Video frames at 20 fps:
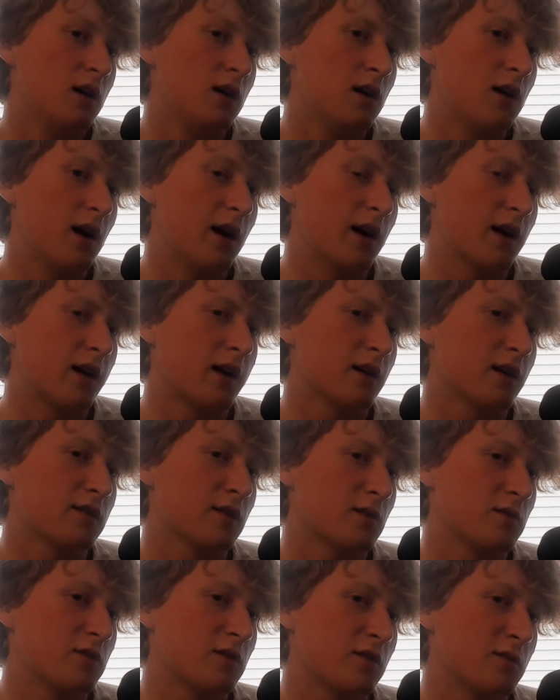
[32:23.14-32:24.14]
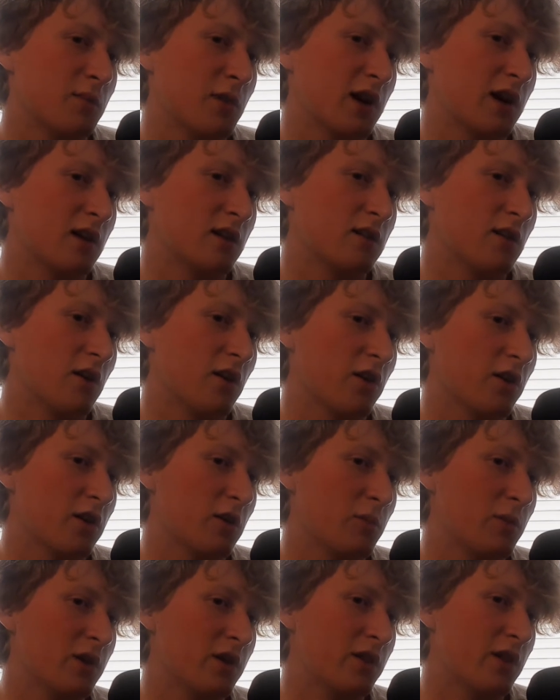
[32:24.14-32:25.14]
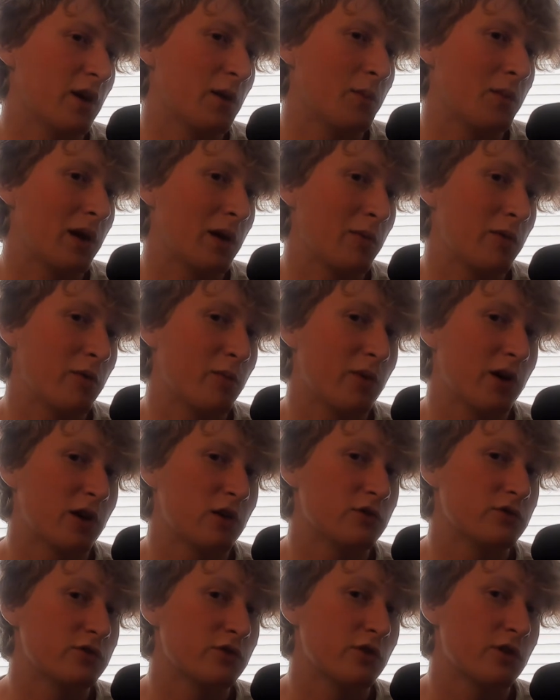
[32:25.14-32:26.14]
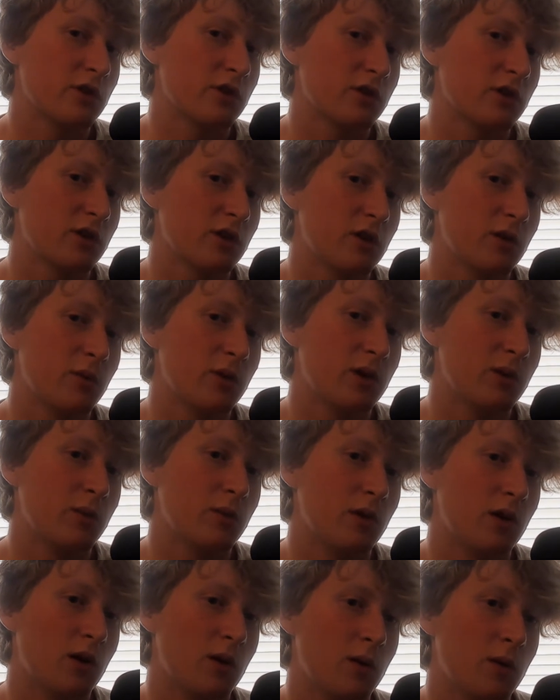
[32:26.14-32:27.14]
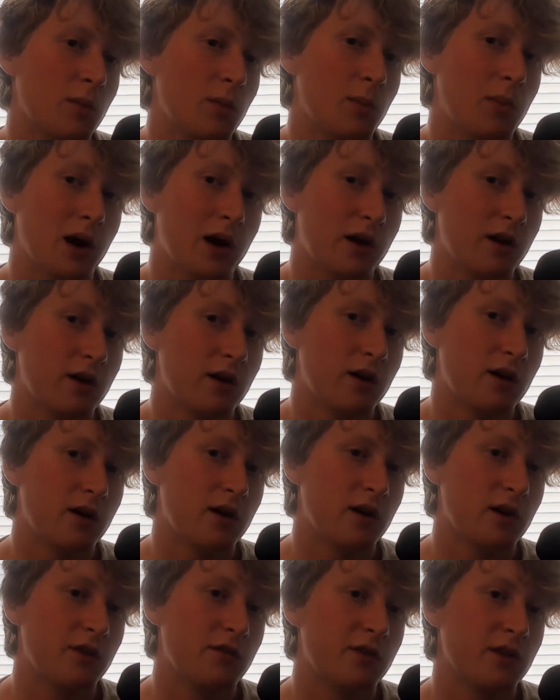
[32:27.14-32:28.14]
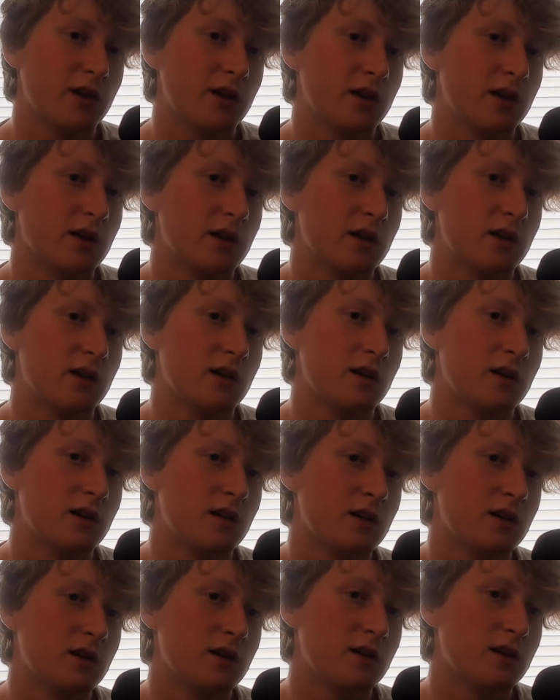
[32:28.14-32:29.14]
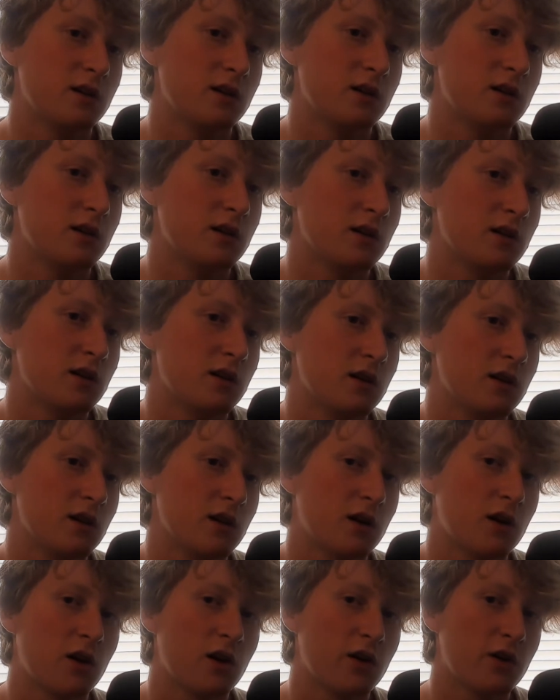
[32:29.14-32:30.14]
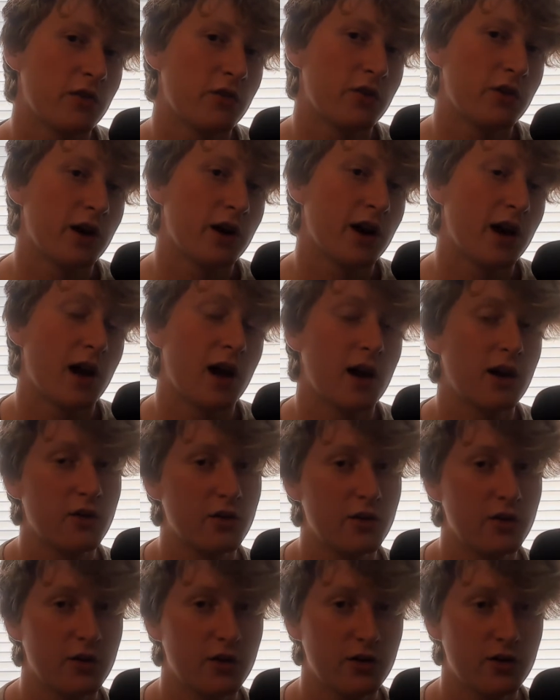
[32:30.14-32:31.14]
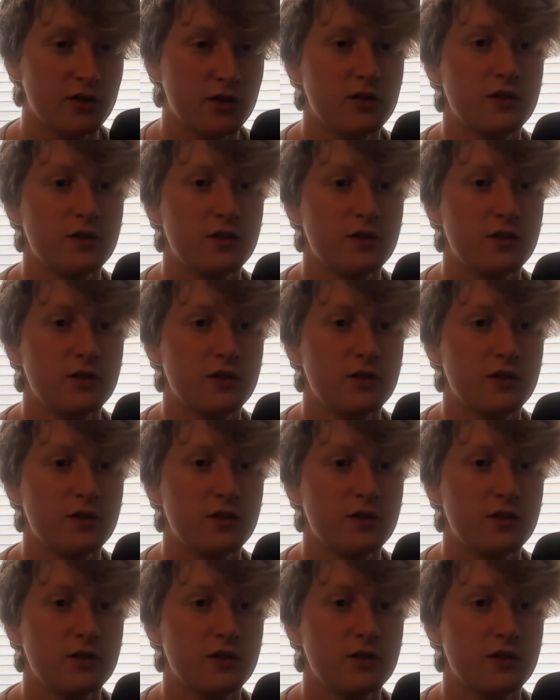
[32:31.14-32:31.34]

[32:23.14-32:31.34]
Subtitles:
I guess I'm just making the argument that maybe Michael Jordan could have been better if he did a carnivore diet. I don't know.